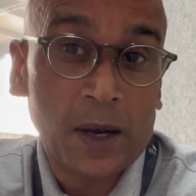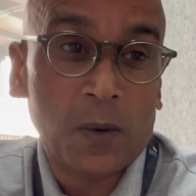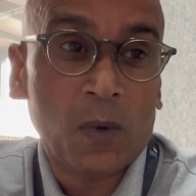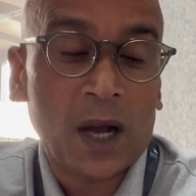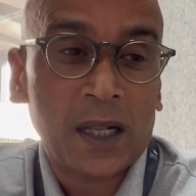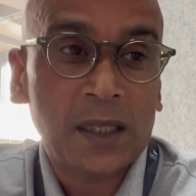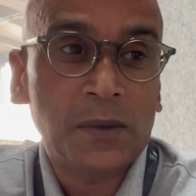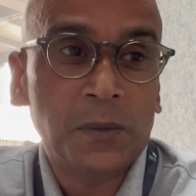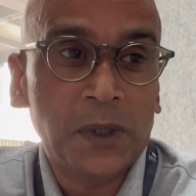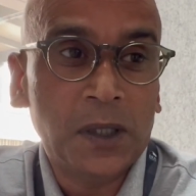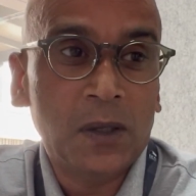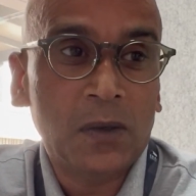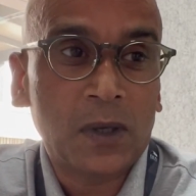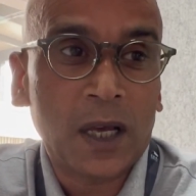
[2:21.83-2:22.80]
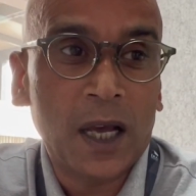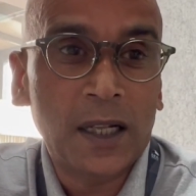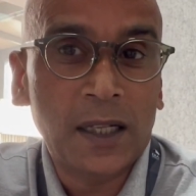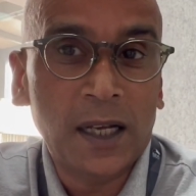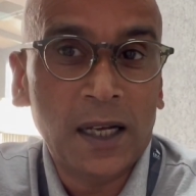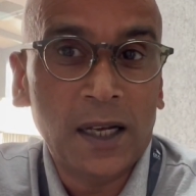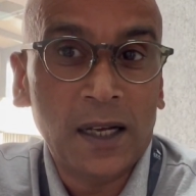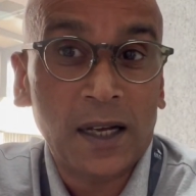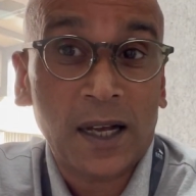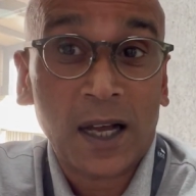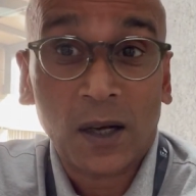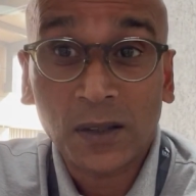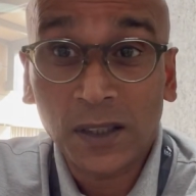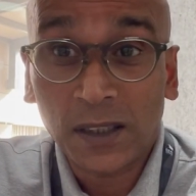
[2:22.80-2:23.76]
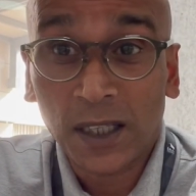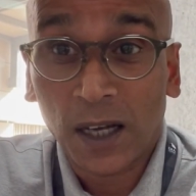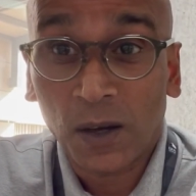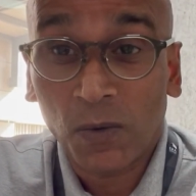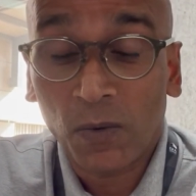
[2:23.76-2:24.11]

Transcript: One, we look at the house itself,